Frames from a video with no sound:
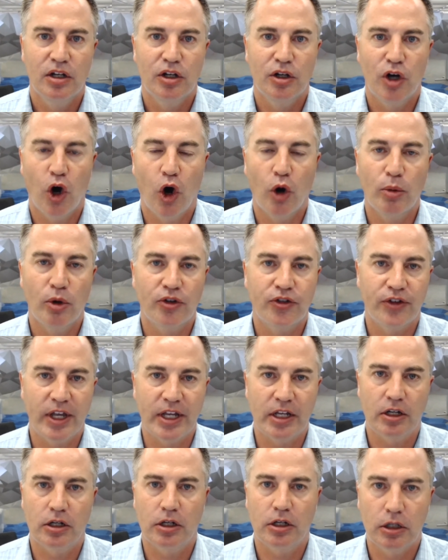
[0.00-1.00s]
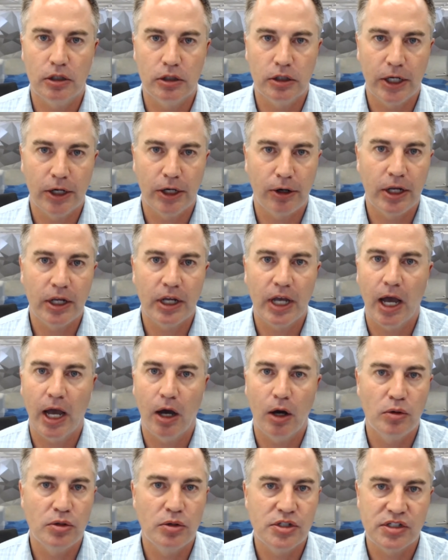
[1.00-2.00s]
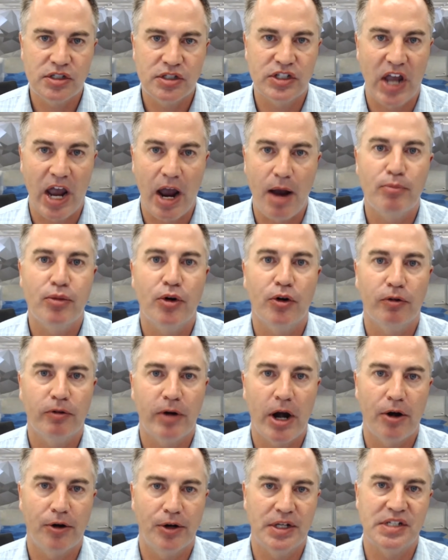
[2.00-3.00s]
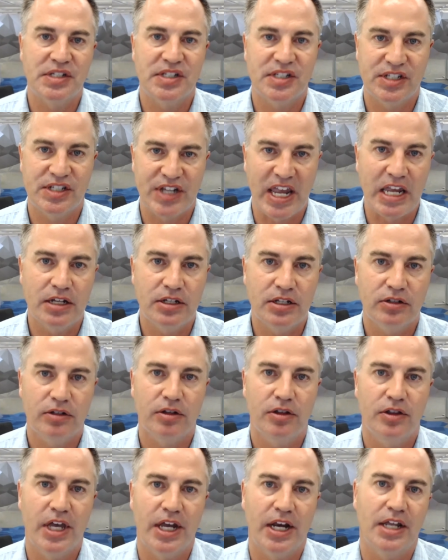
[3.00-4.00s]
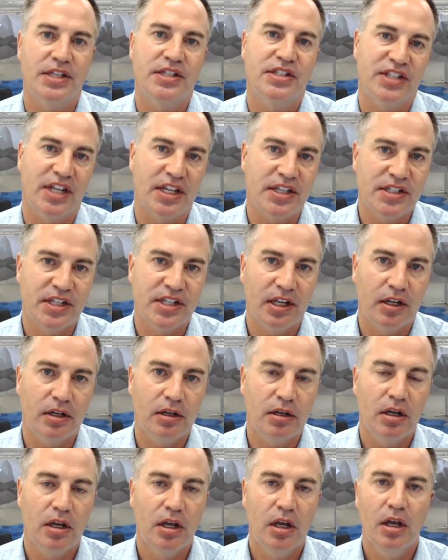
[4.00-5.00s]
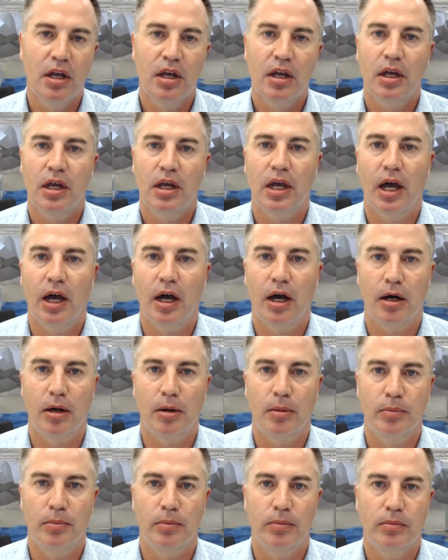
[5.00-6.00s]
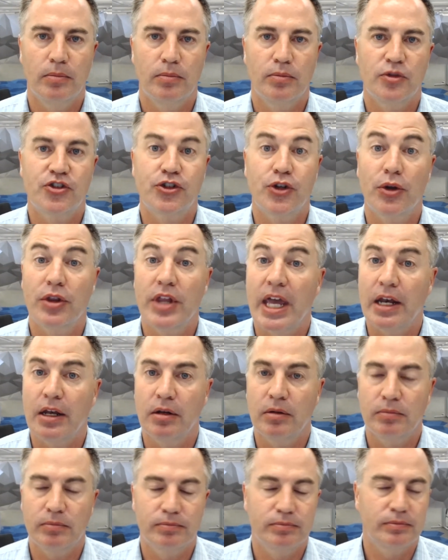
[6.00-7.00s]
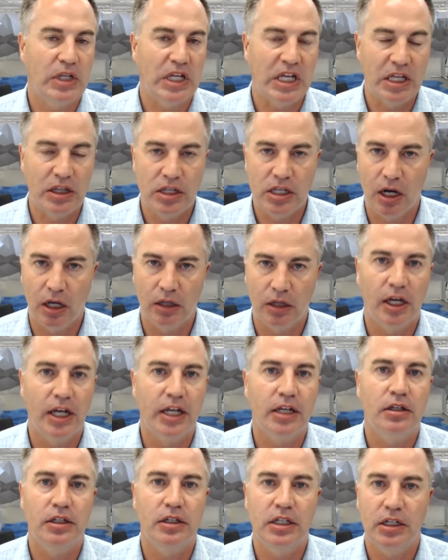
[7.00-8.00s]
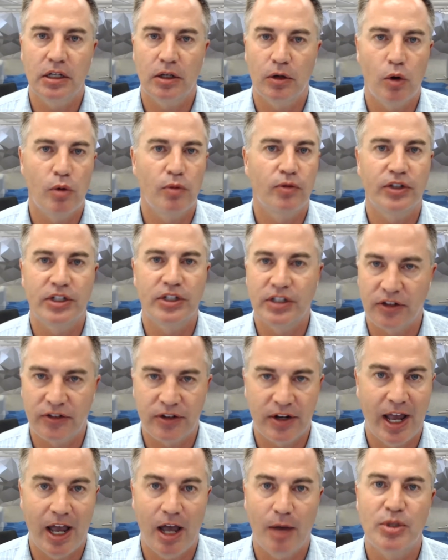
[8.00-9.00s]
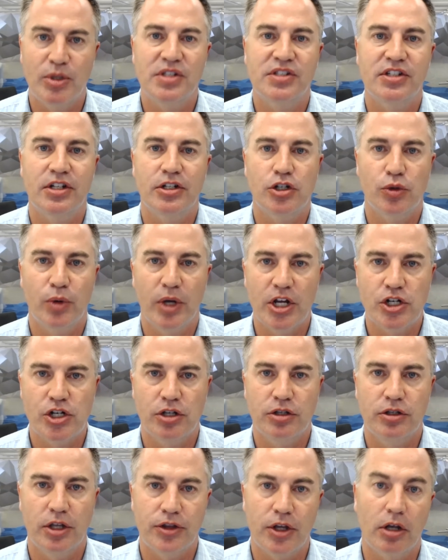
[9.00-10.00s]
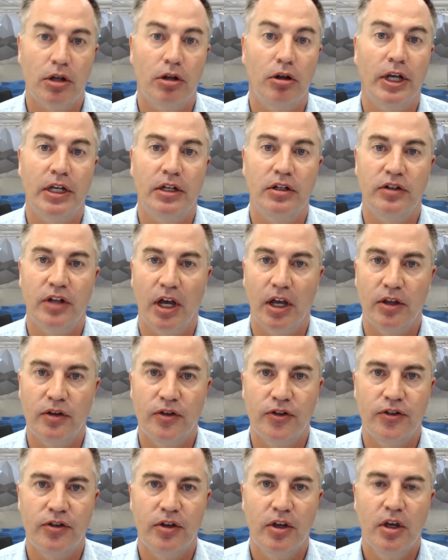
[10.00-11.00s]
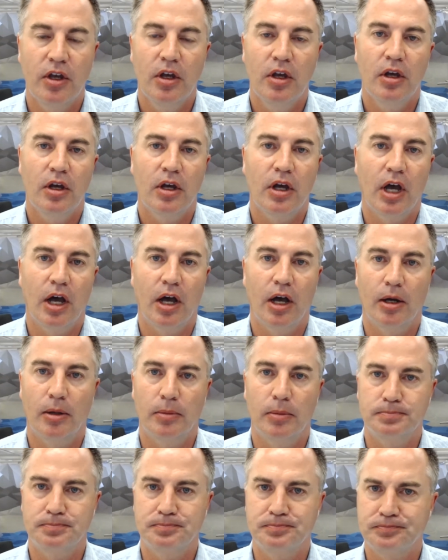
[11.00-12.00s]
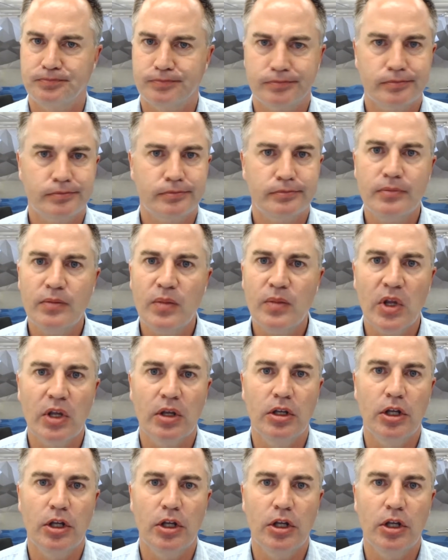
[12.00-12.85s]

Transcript: almost like clearinghouse temporary state that it sits in um, so that in the unlikely and hopefully doesn't happen situation that the client does, um, you